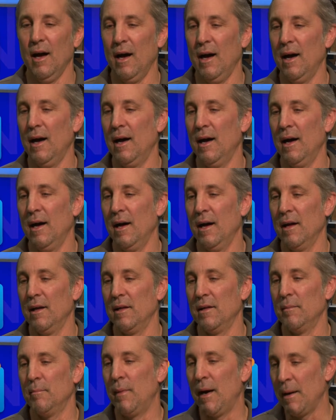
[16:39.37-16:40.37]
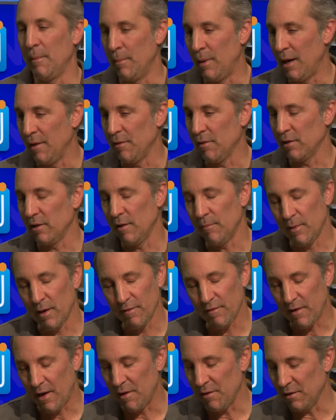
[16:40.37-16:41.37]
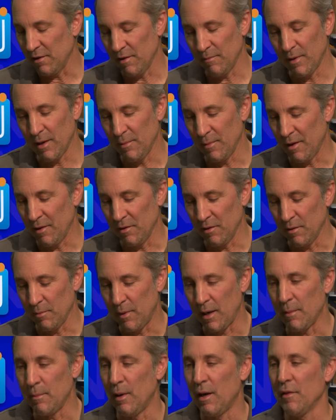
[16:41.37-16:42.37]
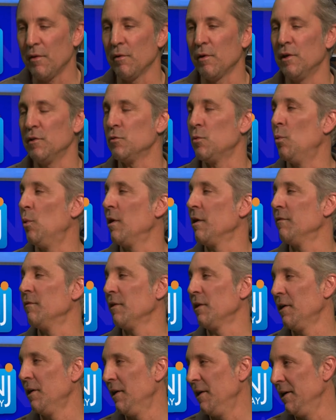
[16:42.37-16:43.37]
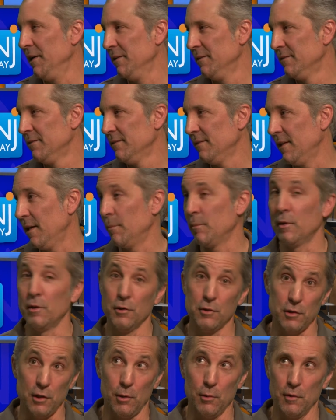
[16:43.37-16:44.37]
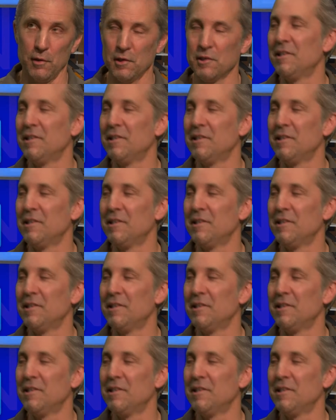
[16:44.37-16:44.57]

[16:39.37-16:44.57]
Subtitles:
My mother, love my father, love my mother. My mother is one of a kind, and I'm going to show her this.